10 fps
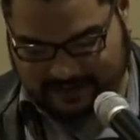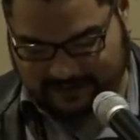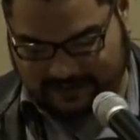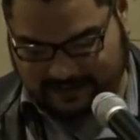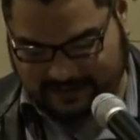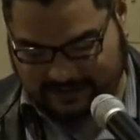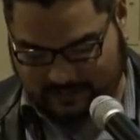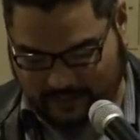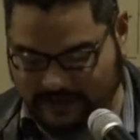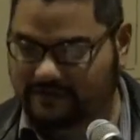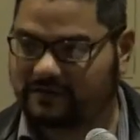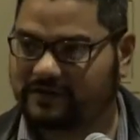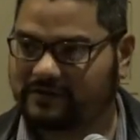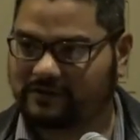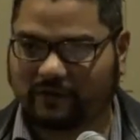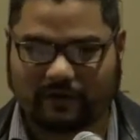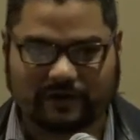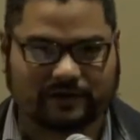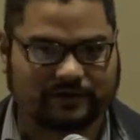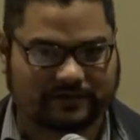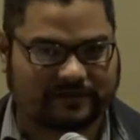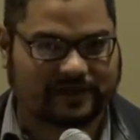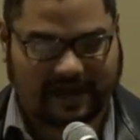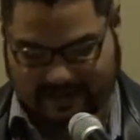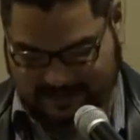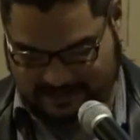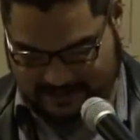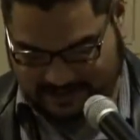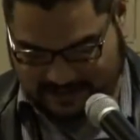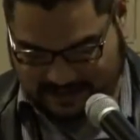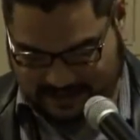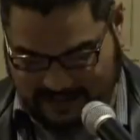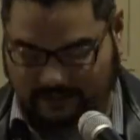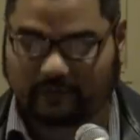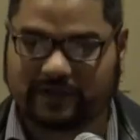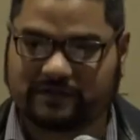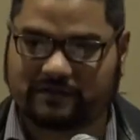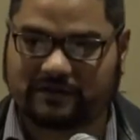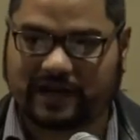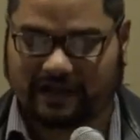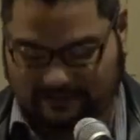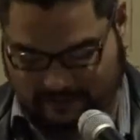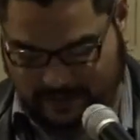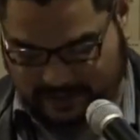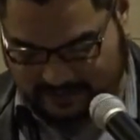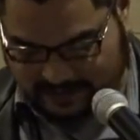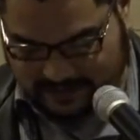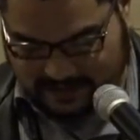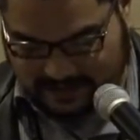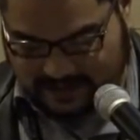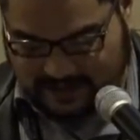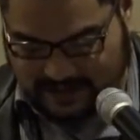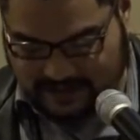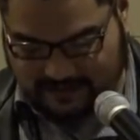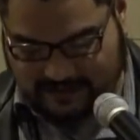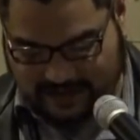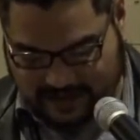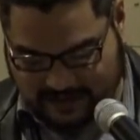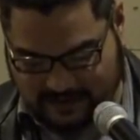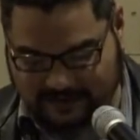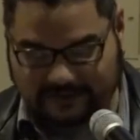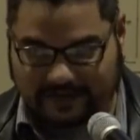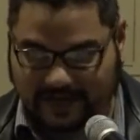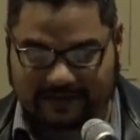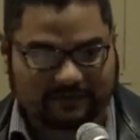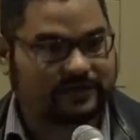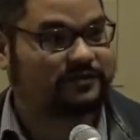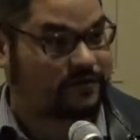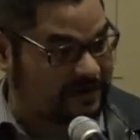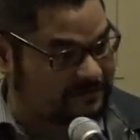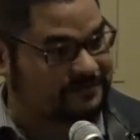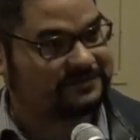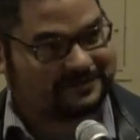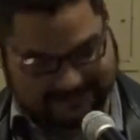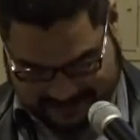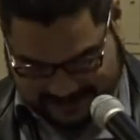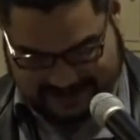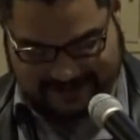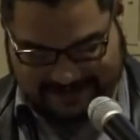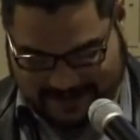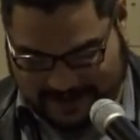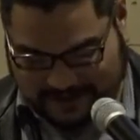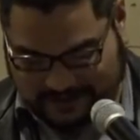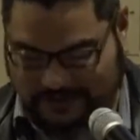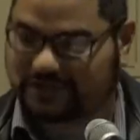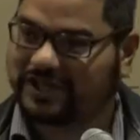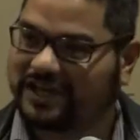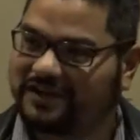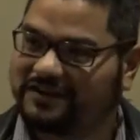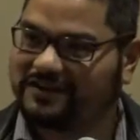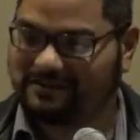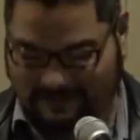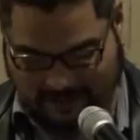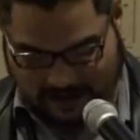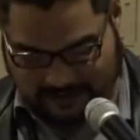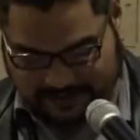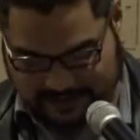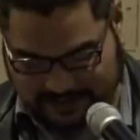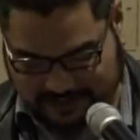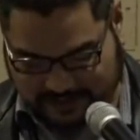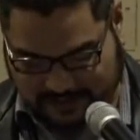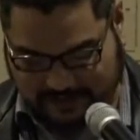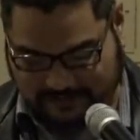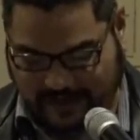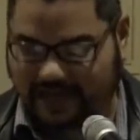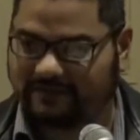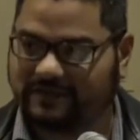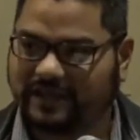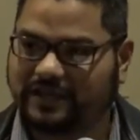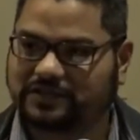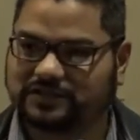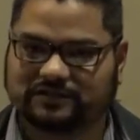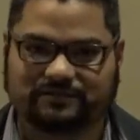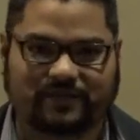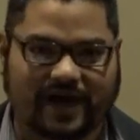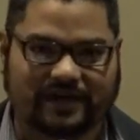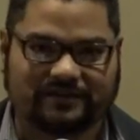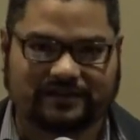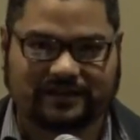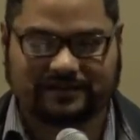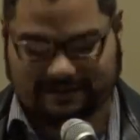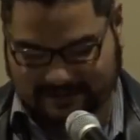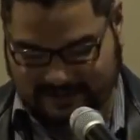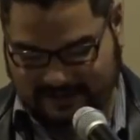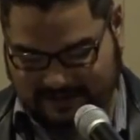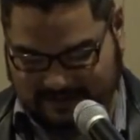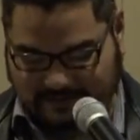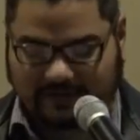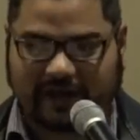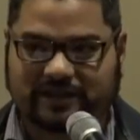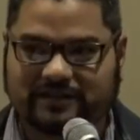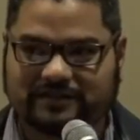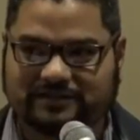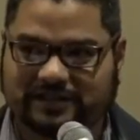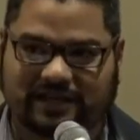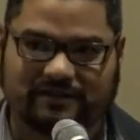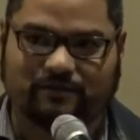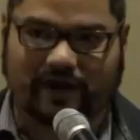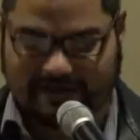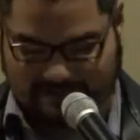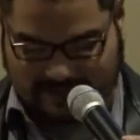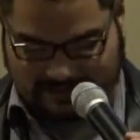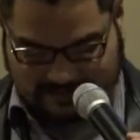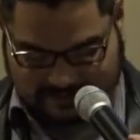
of the Windsor Historical Society in Windsor, California. He is here tonight with his wife, thank you, to share his knowledge of aviation pioneer Fred J. Wiseman.